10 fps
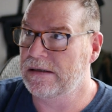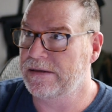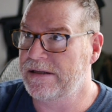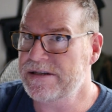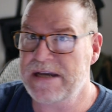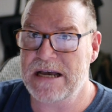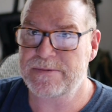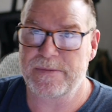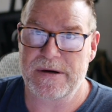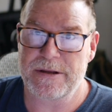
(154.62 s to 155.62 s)
These guys
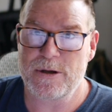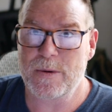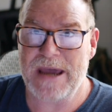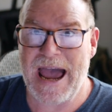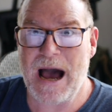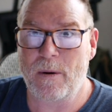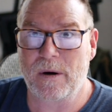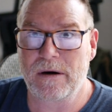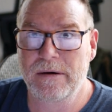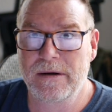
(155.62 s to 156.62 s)
would rather you
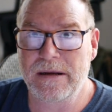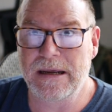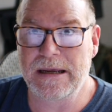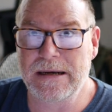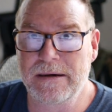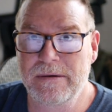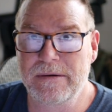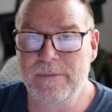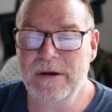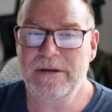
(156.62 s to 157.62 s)
cower.
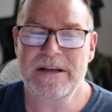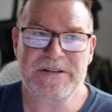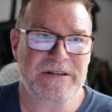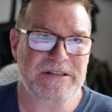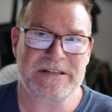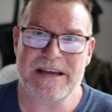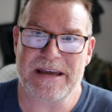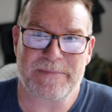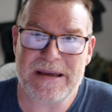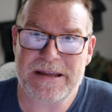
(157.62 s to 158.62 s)
And, well, let's just say
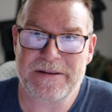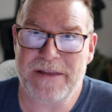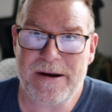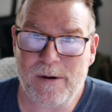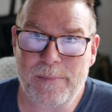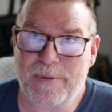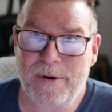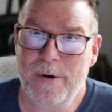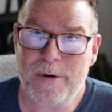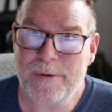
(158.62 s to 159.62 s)
it, man, they are
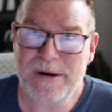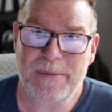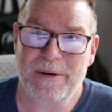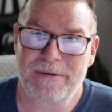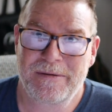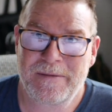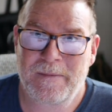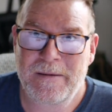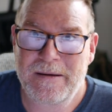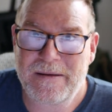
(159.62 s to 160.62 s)
pro-criminal.
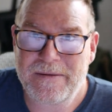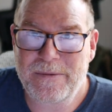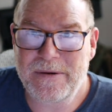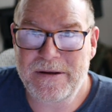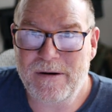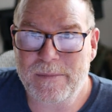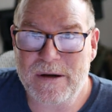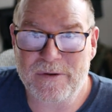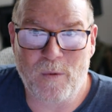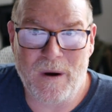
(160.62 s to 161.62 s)
They really are,
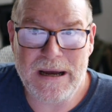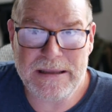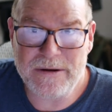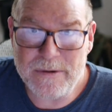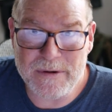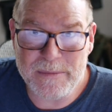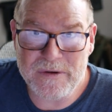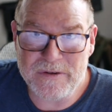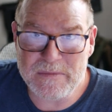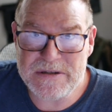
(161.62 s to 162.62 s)
because why? They're
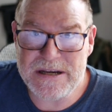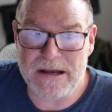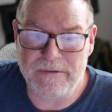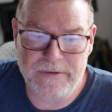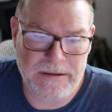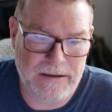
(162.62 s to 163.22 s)
criminals themselves.